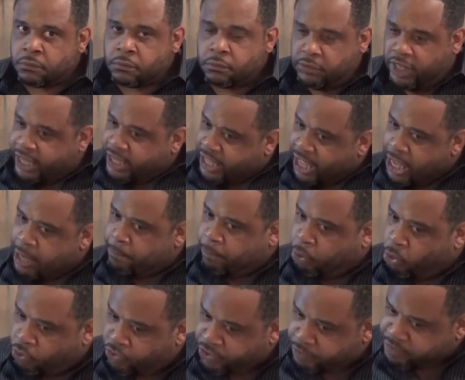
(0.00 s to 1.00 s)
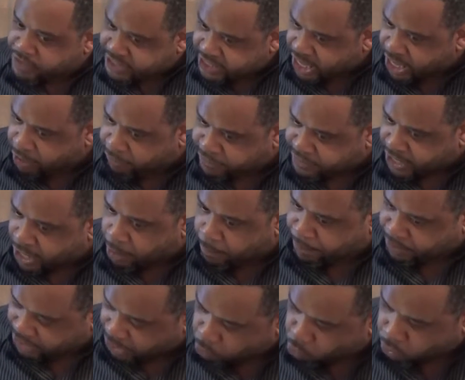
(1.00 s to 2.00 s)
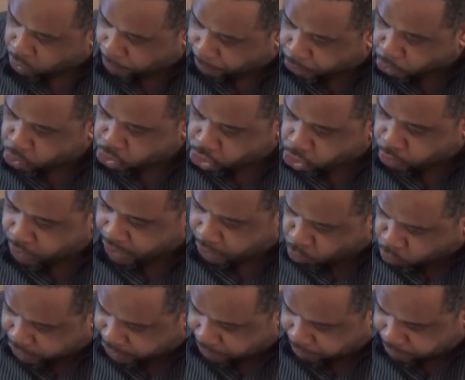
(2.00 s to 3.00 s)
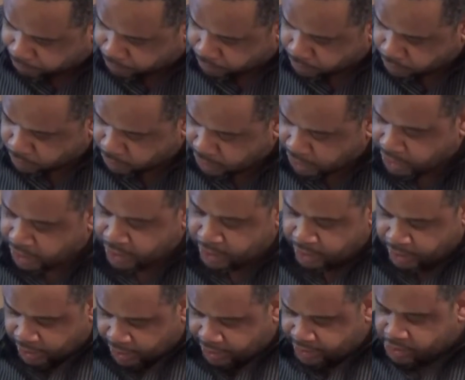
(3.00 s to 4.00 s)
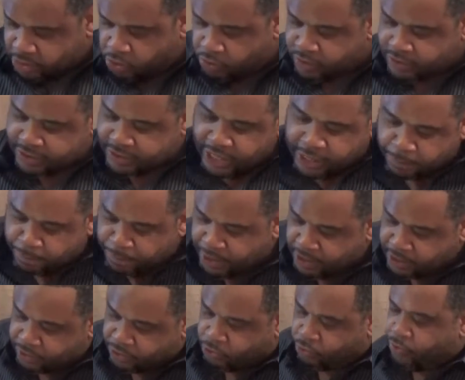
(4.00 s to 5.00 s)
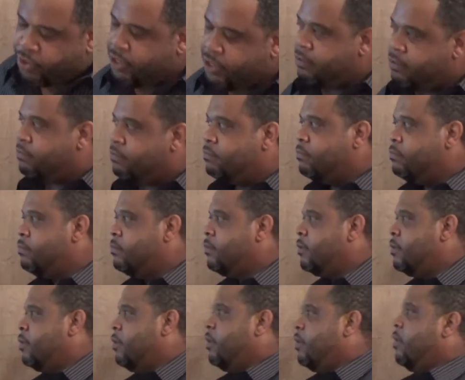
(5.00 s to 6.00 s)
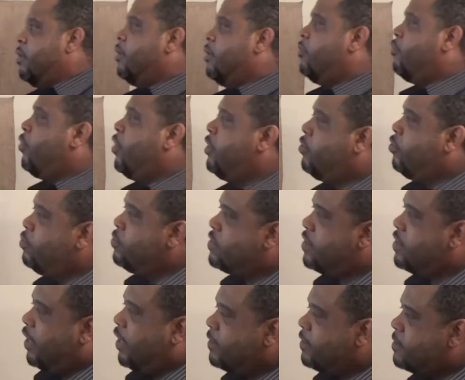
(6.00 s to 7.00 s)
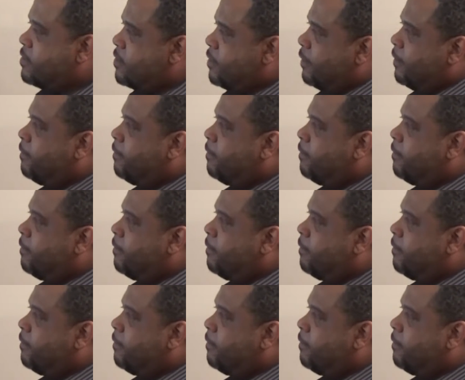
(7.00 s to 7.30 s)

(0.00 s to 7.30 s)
They can't pull themselves out, but they want to pull you in with them. Let's go to 2 Peter 3:3-6.